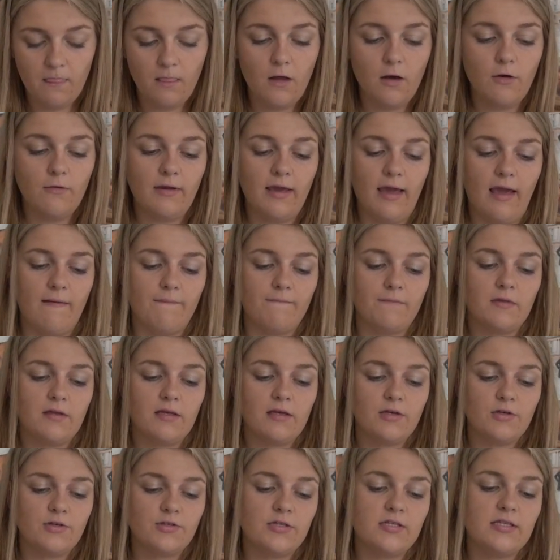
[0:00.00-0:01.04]
Okay,
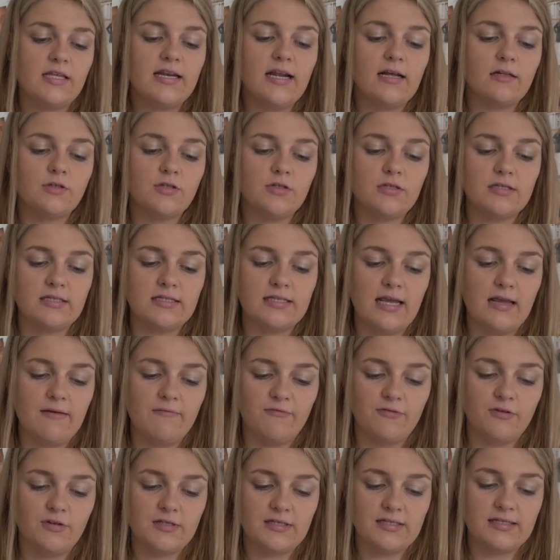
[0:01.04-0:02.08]
so then I'll do the same
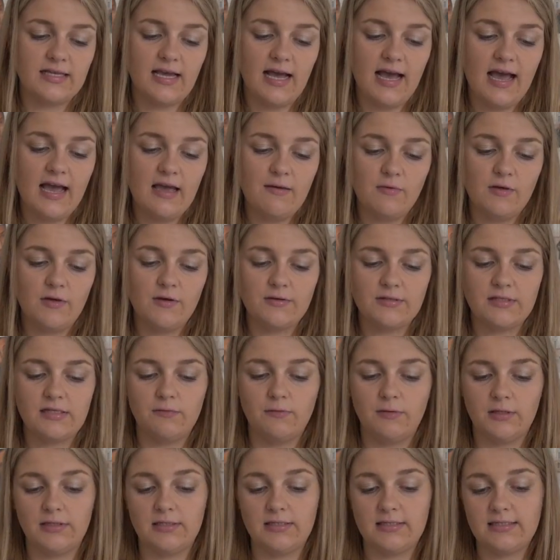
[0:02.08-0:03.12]
for the sky because I
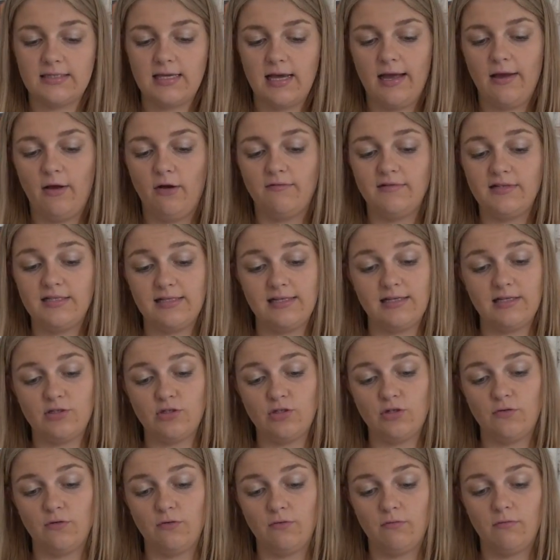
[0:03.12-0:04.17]
want the sky obviously
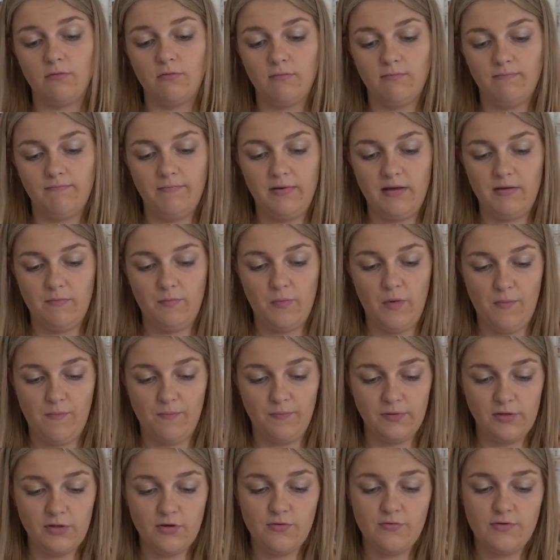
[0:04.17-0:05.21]
to be a bit
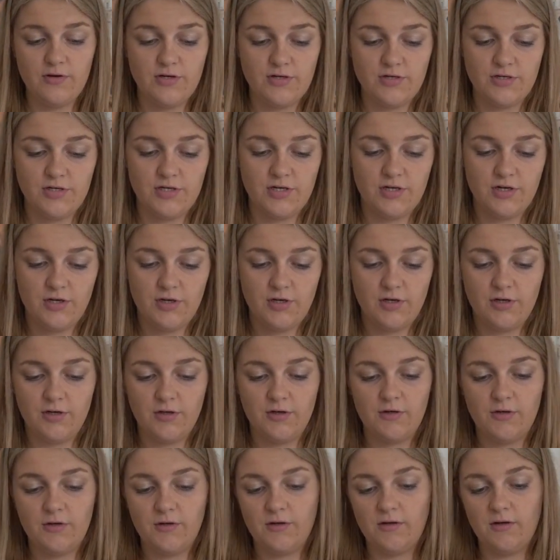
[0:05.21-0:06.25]
bluer.
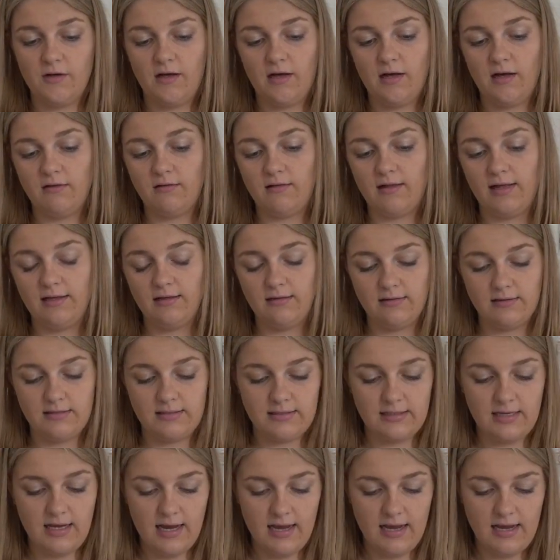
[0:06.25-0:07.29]
I'll color the
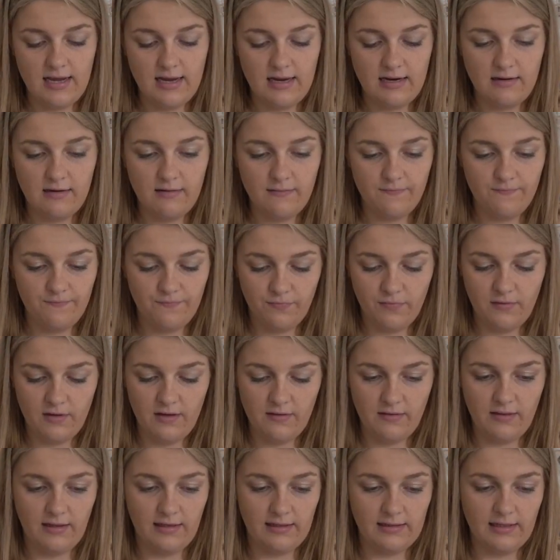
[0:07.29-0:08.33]
sky in
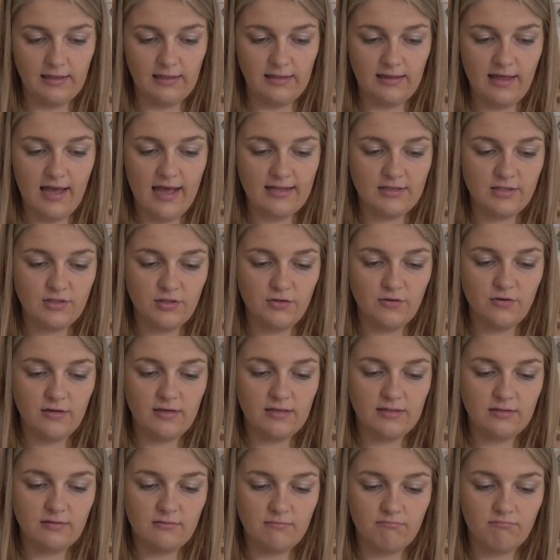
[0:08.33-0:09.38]
and then click that so you
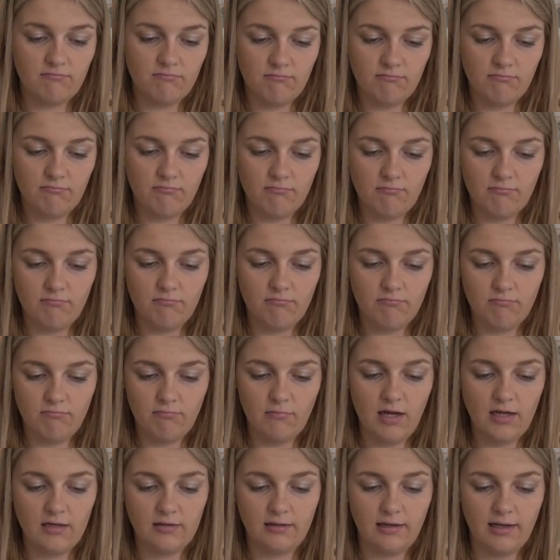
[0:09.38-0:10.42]
can
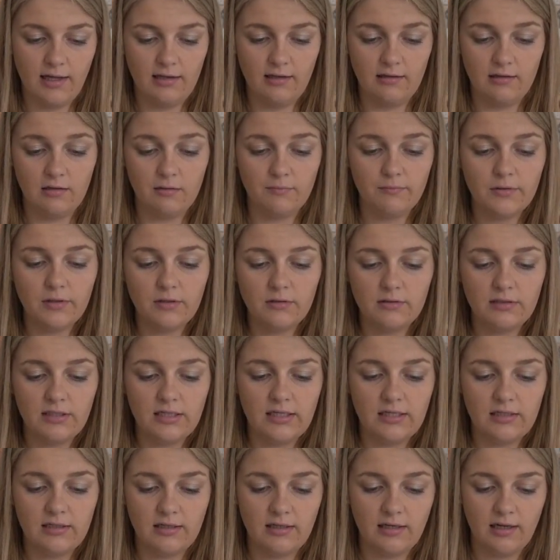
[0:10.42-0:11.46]
uncolor the
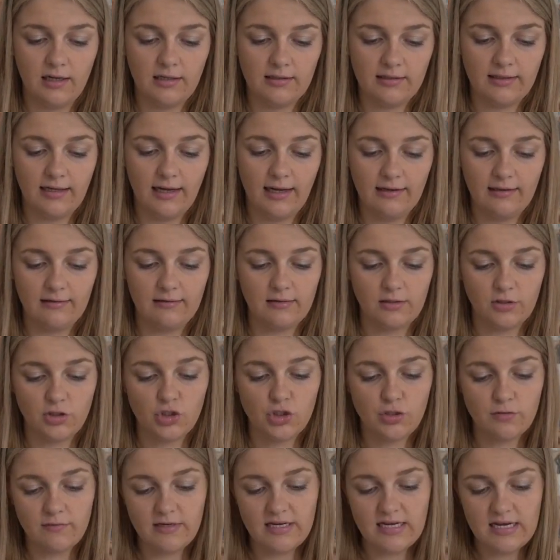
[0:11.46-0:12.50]
building and uncolor the
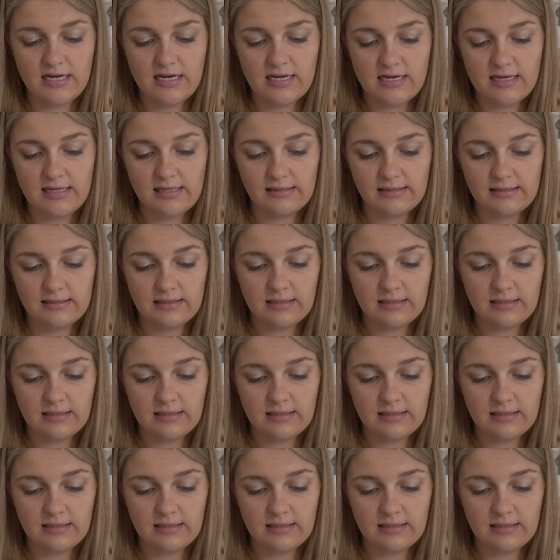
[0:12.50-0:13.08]
trees.